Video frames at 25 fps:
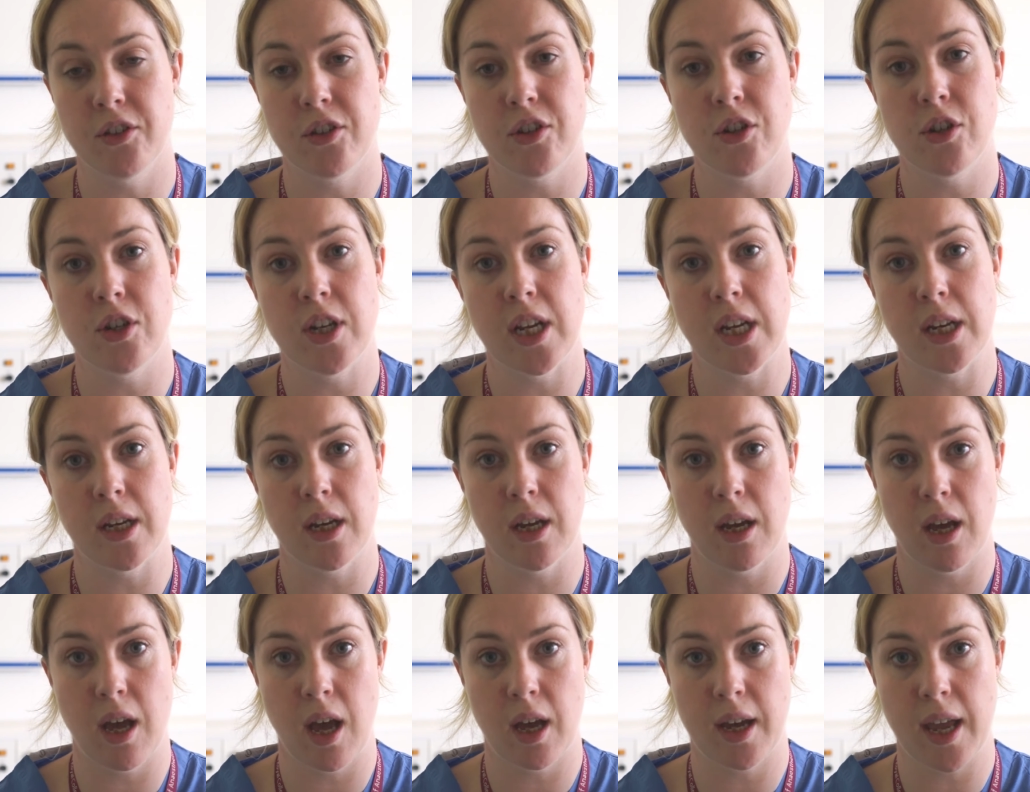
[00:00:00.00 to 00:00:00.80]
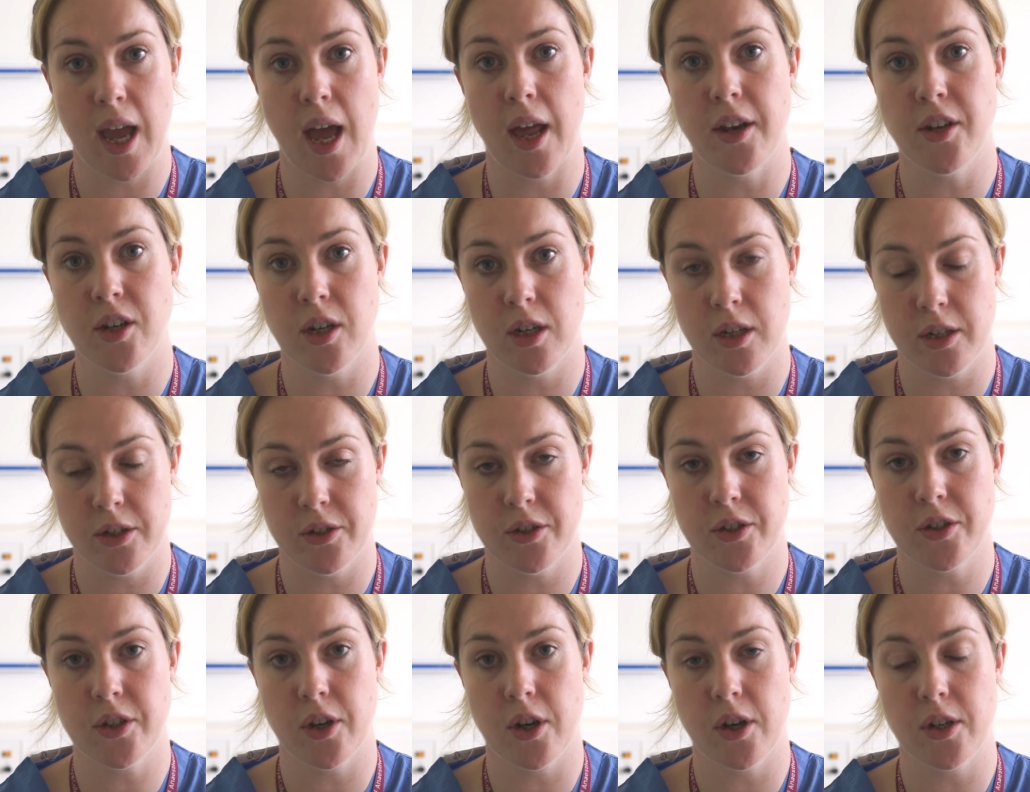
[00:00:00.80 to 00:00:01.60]
you need a cannula
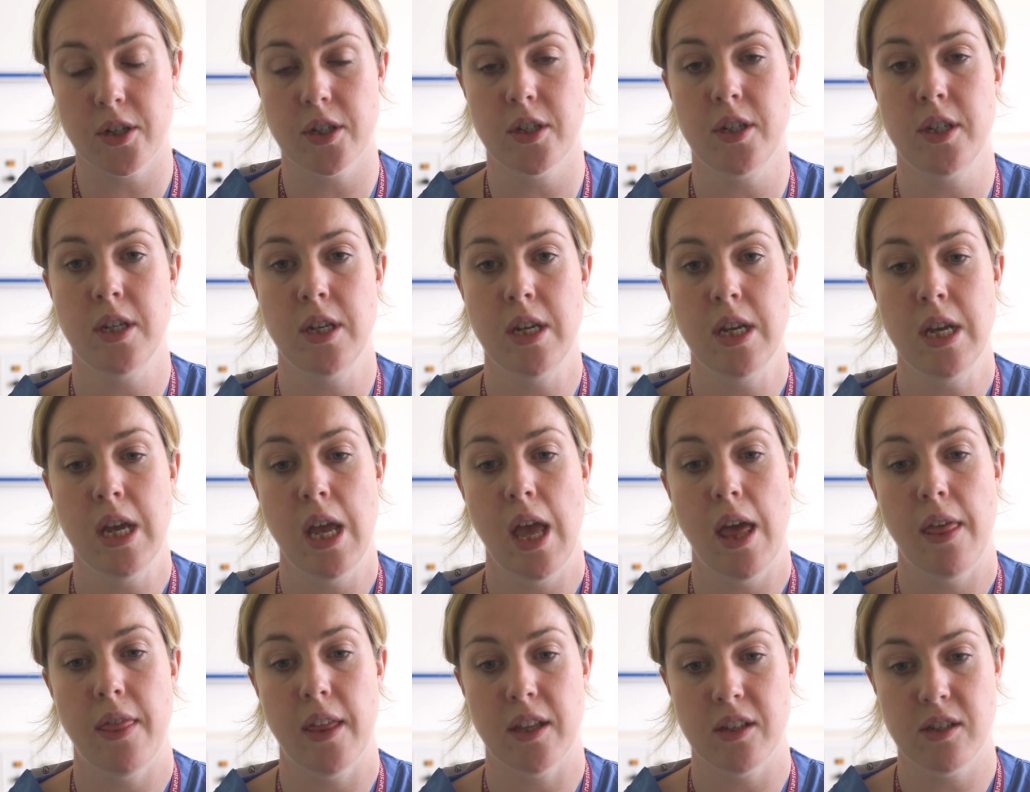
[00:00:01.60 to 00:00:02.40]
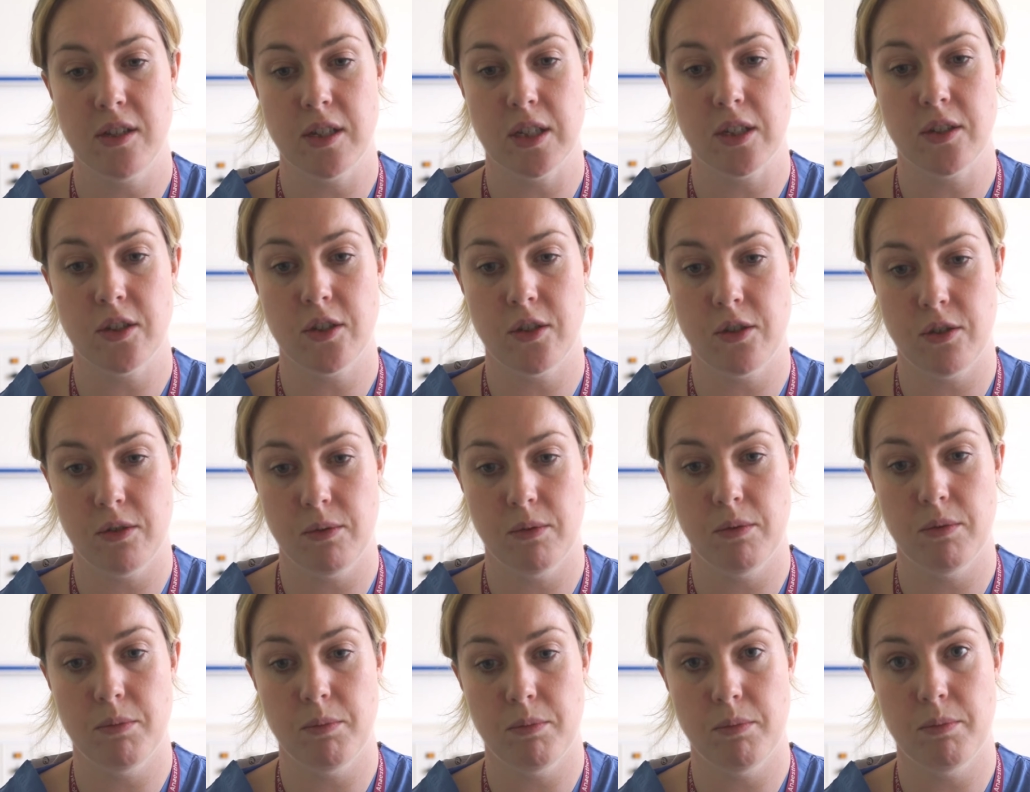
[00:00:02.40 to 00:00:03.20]
inserted that's just
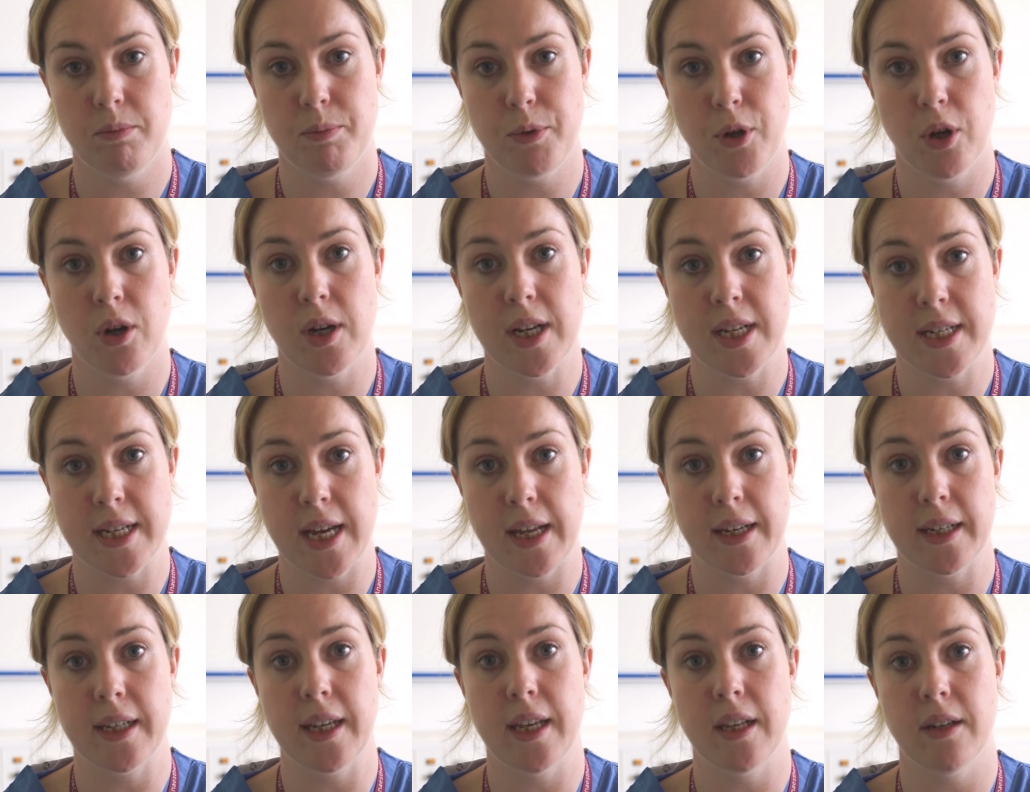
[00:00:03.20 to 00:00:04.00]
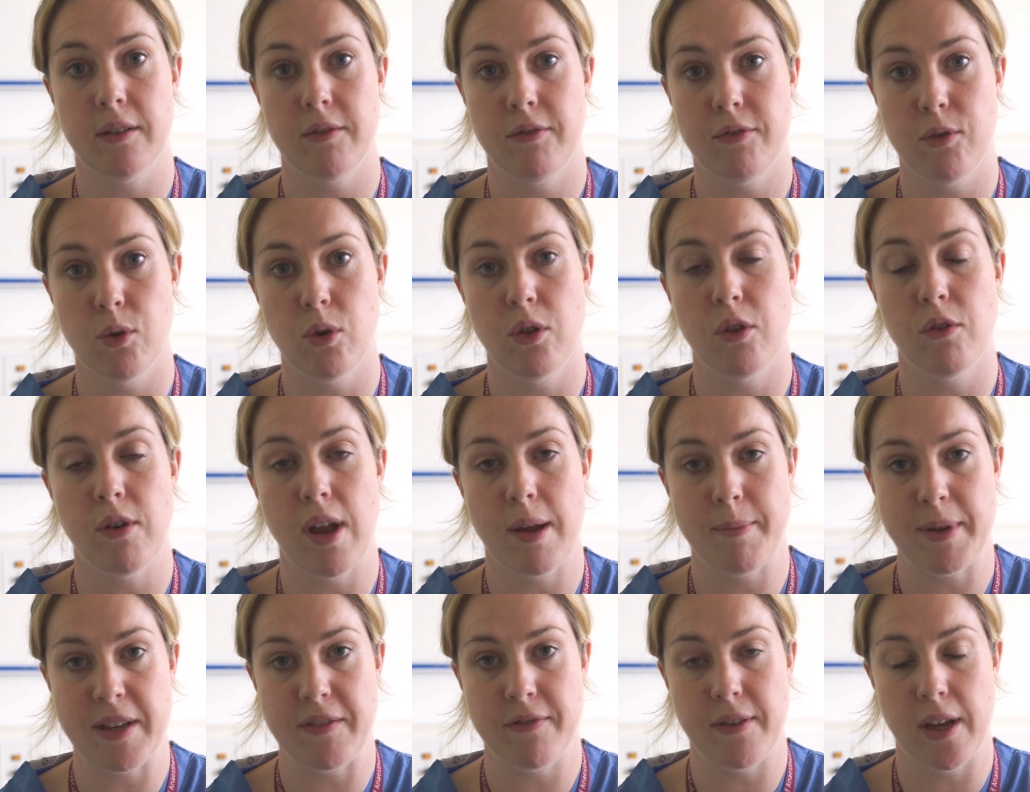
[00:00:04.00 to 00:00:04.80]
purely dedicated for the
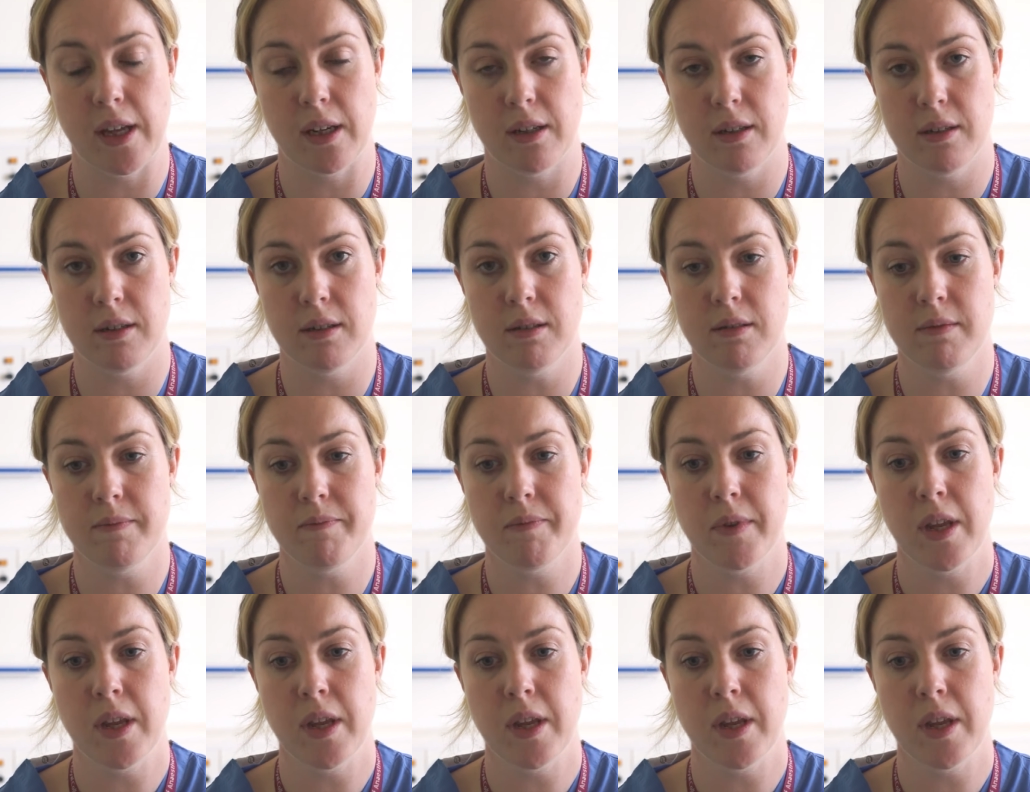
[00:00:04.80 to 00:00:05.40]
Remifentanil.